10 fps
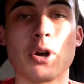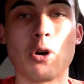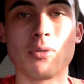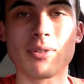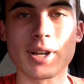
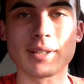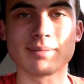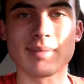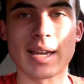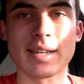over it,
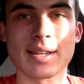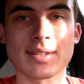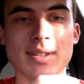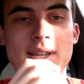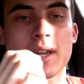I
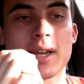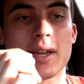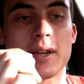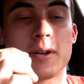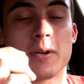guess.
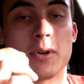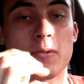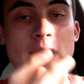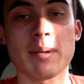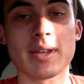With
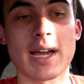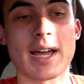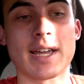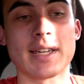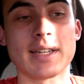Family
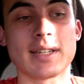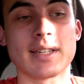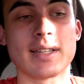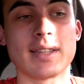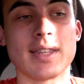Guy,
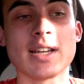they